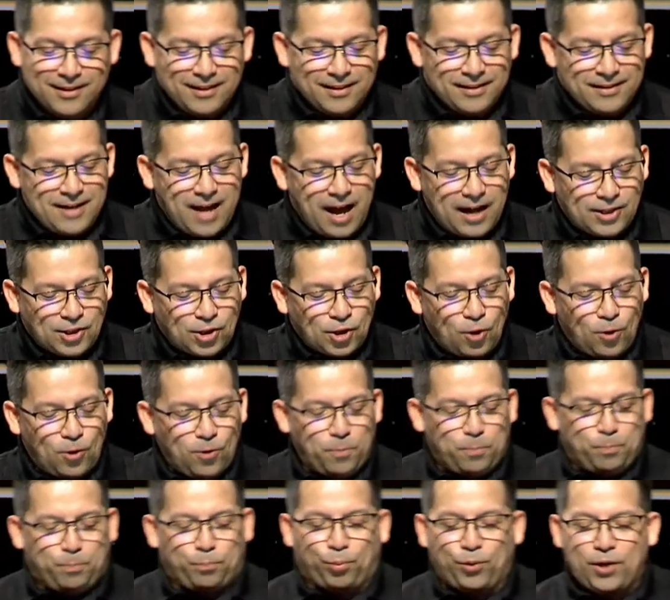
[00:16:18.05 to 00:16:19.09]
Not so
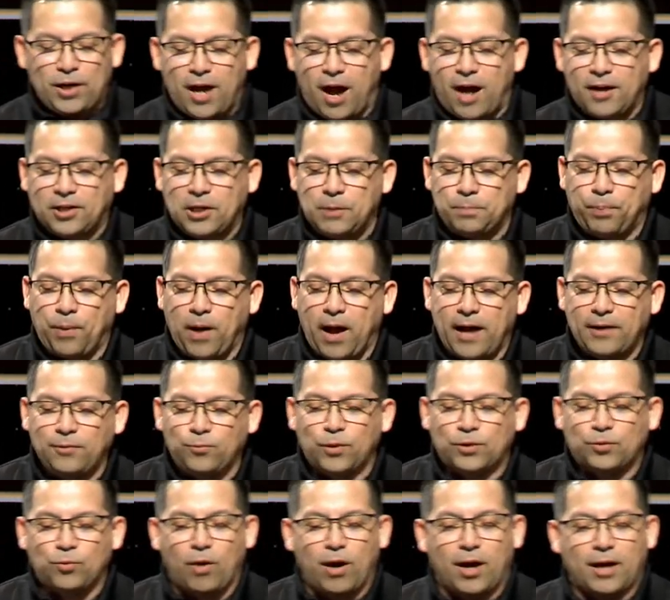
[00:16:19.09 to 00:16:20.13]
preoccupied
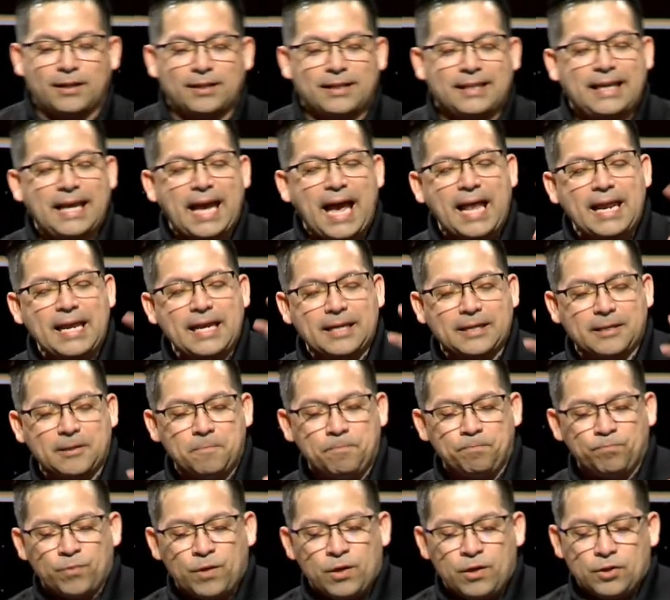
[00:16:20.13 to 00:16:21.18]
with what? Getting,
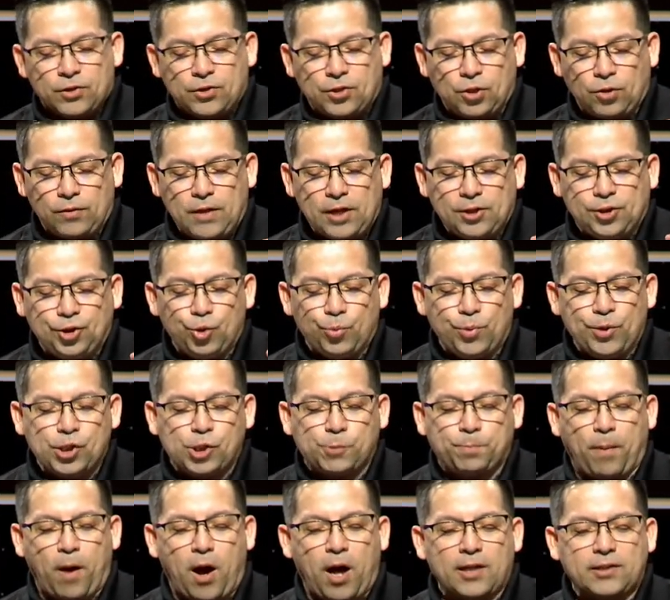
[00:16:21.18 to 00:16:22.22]
so that you
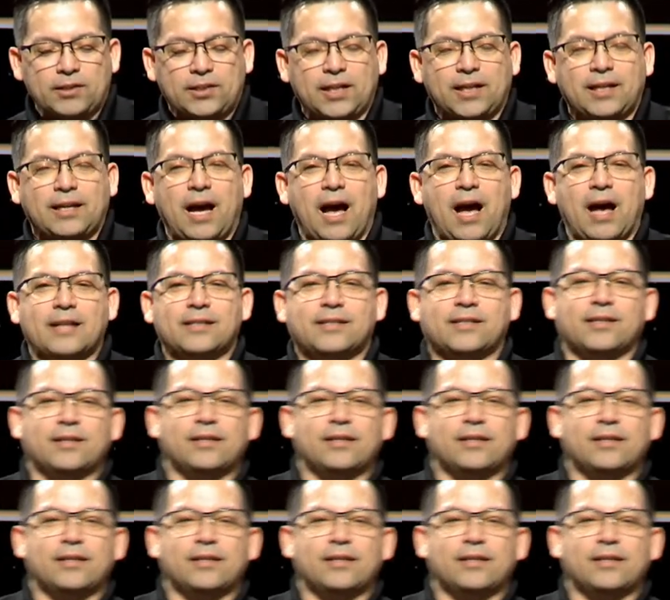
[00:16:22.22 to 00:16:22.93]
respond to God's